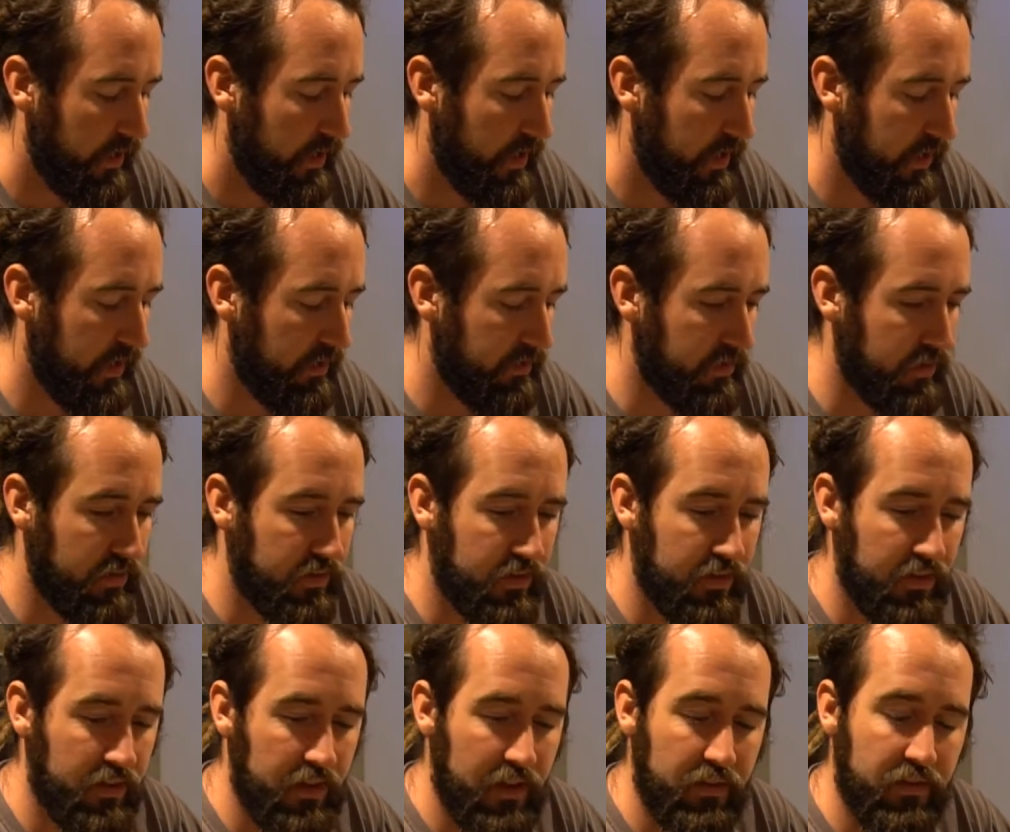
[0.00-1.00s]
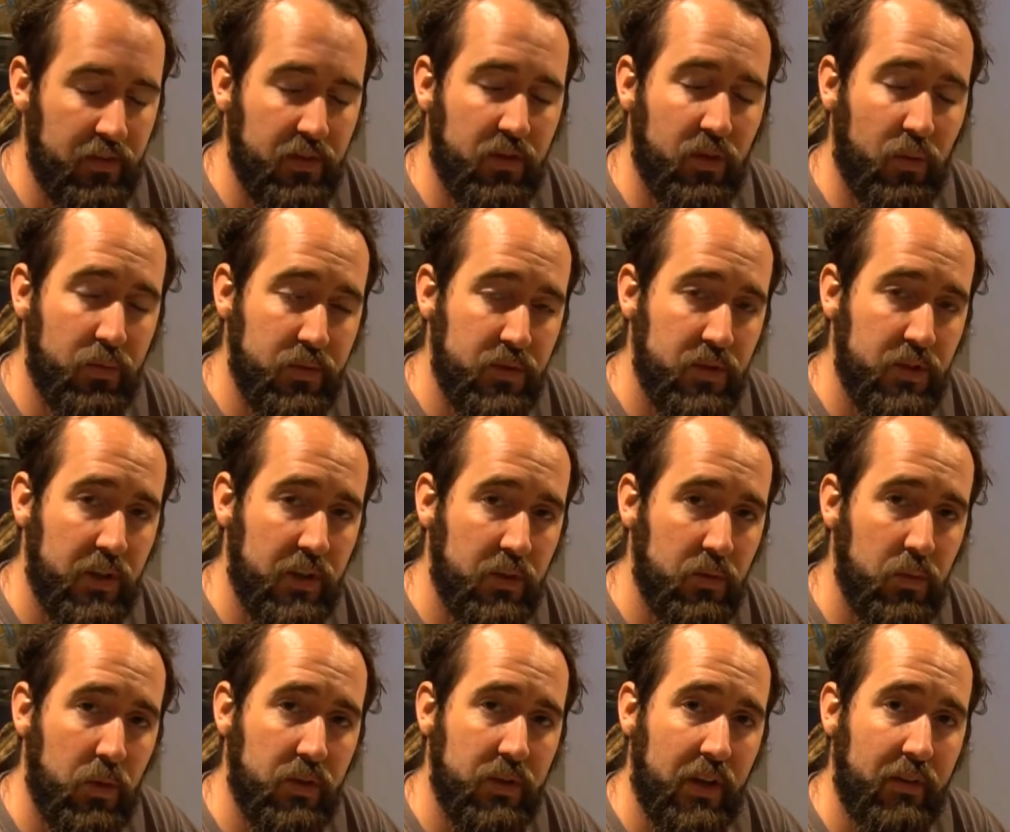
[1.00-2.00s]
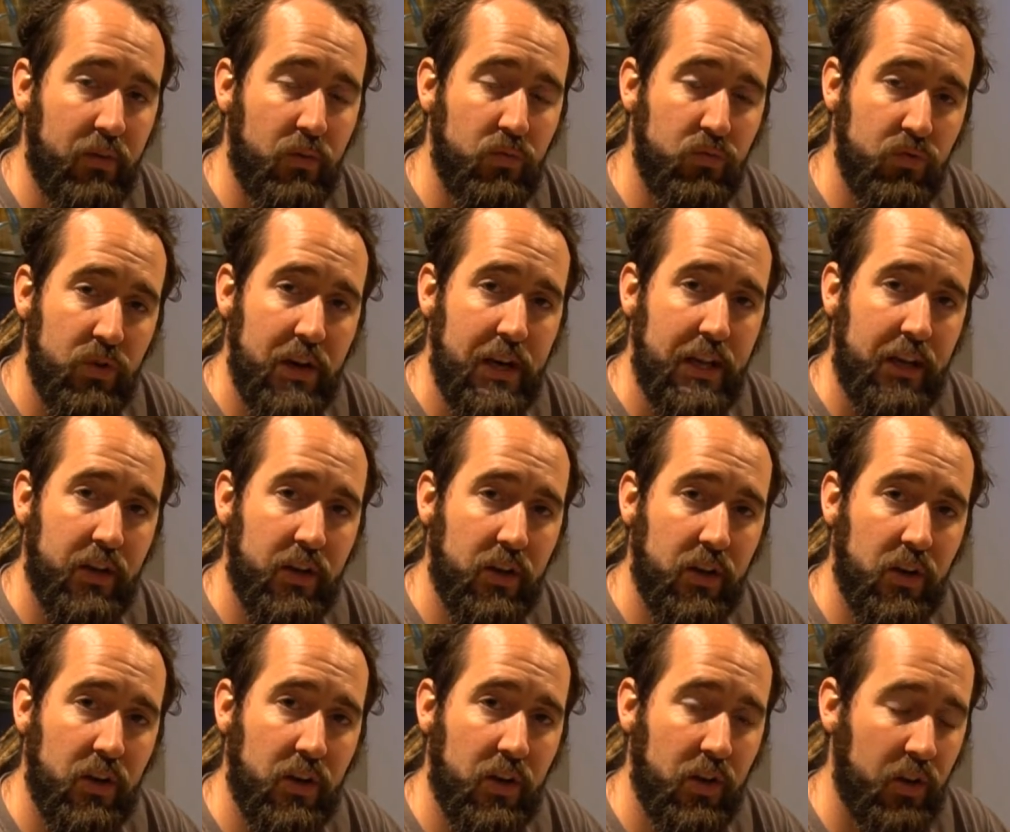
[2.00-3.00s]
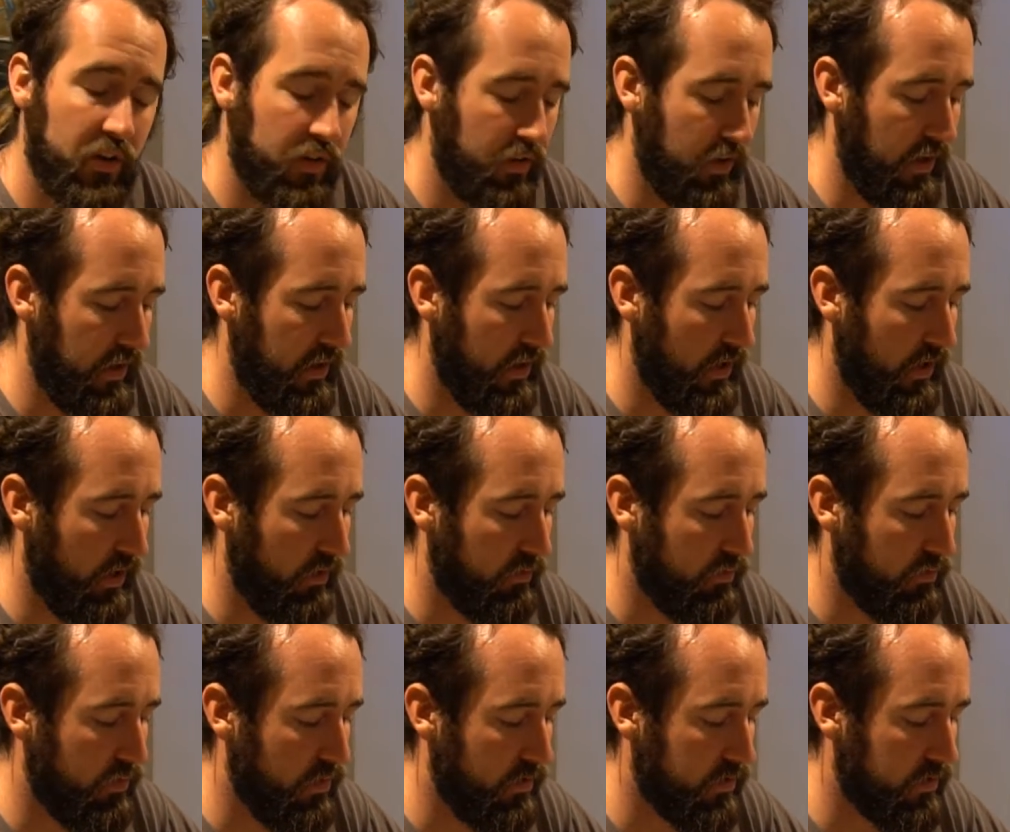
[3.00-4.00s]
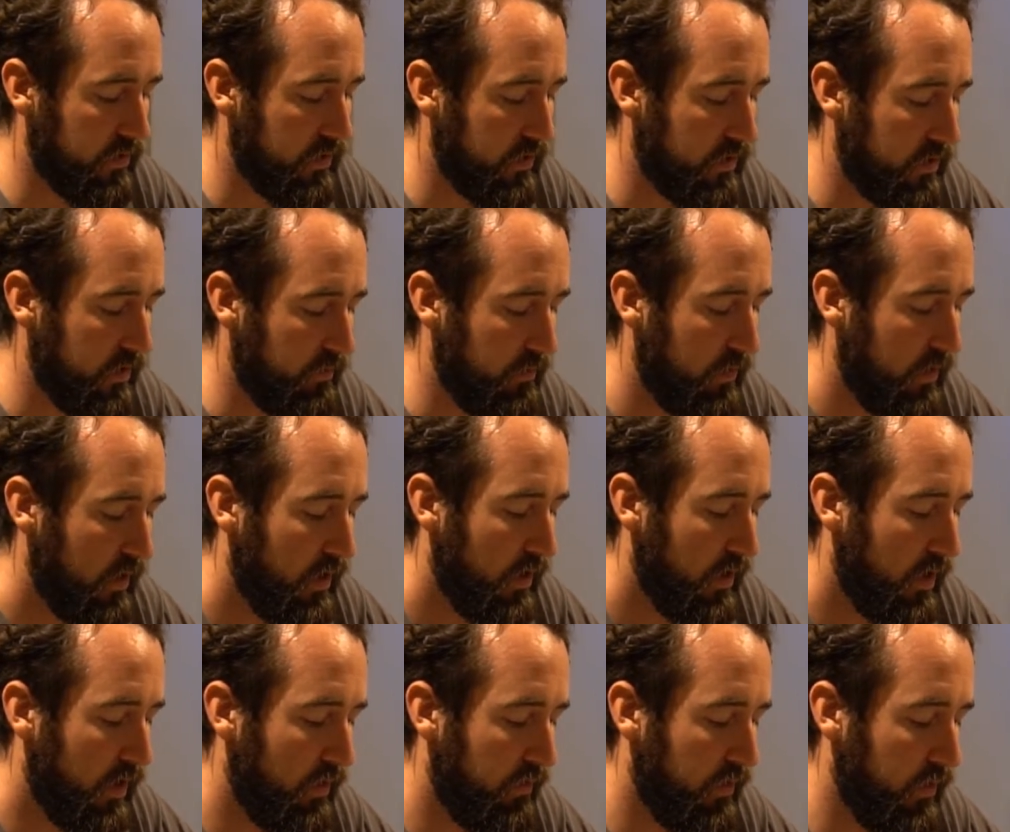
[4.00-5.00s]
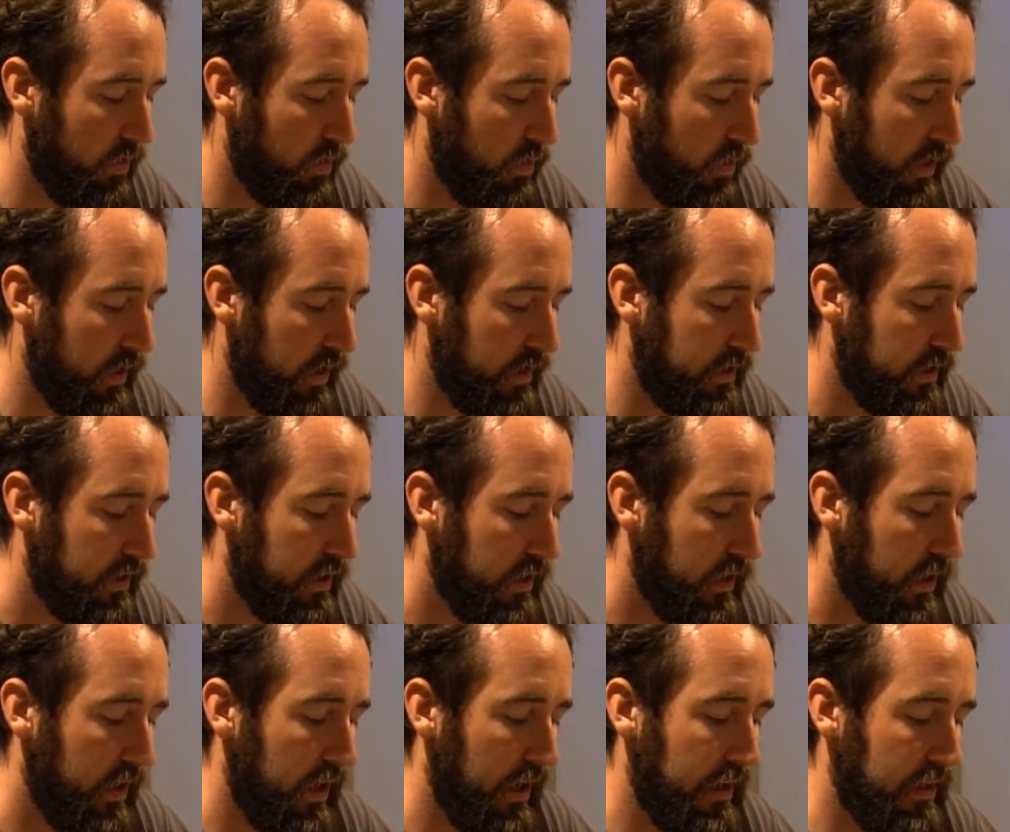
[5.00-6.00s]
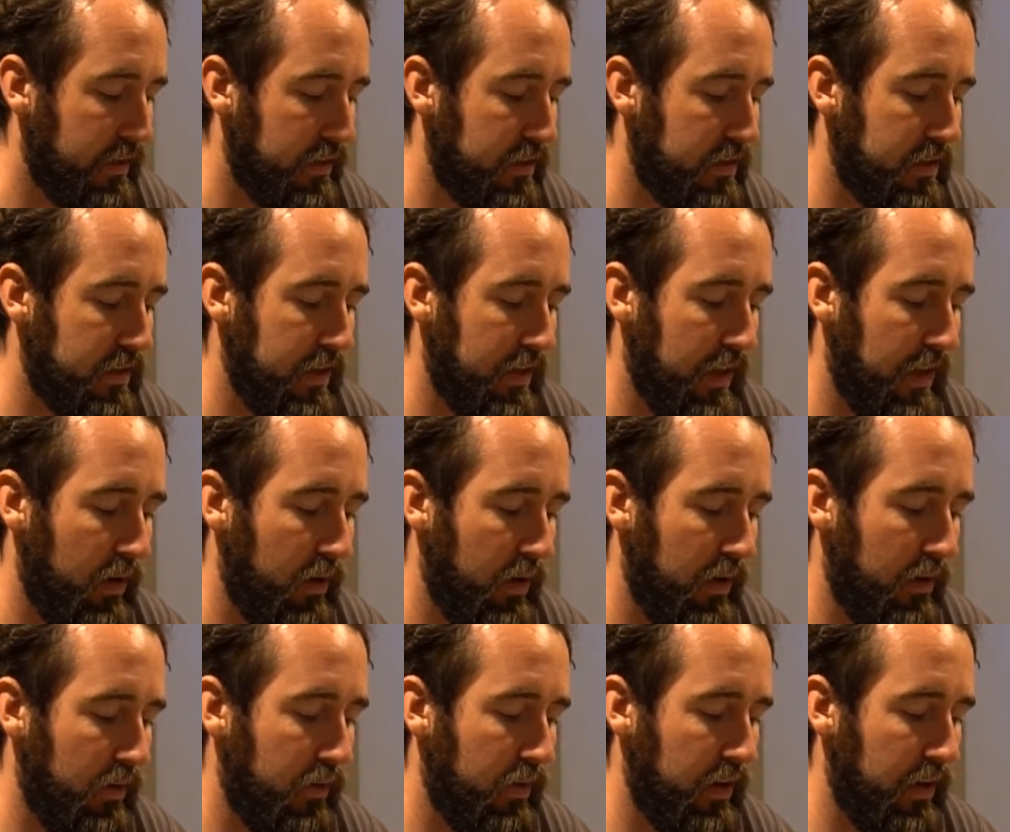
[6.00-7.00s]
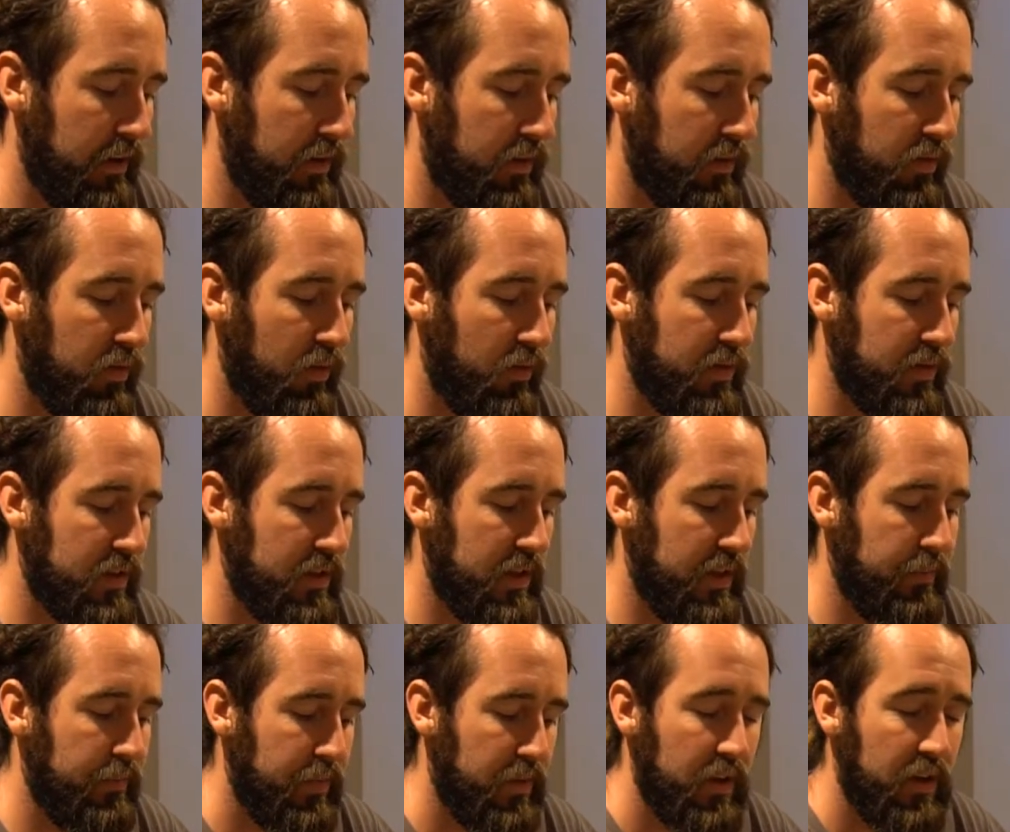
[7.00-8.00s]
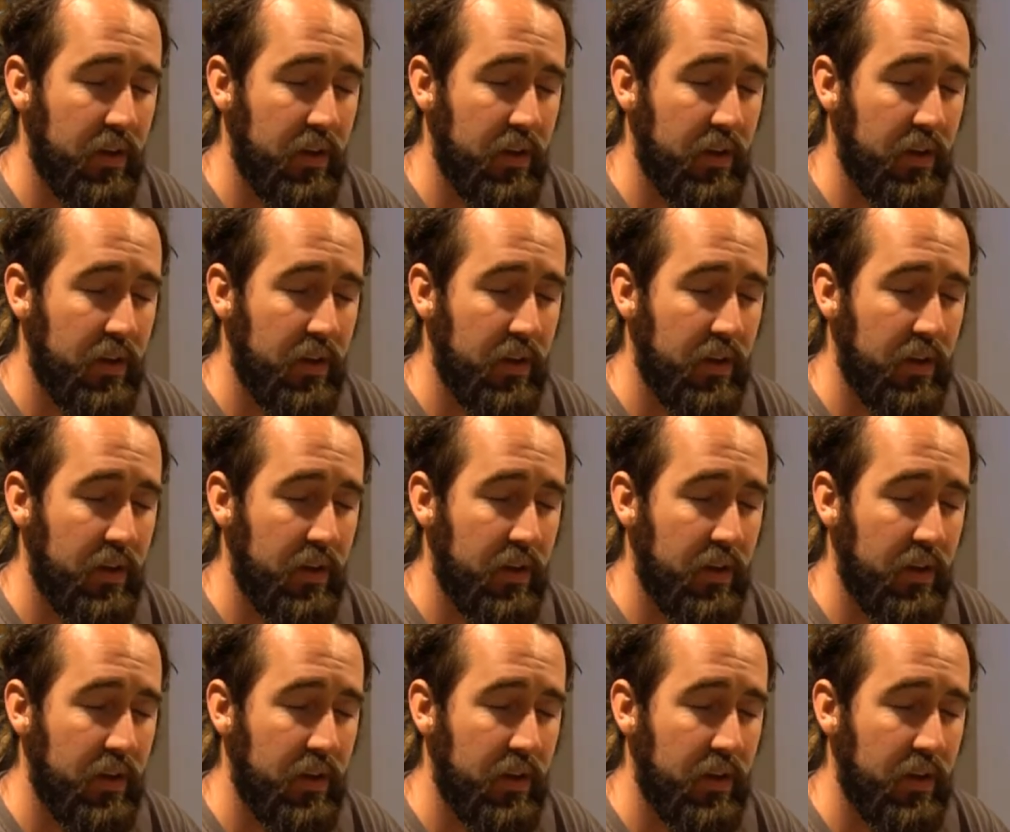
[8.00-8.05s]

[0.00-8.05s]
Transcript: it gives us an opportunity as well to have a really good look at the root system of the orchid and see how healthy it is, because obviously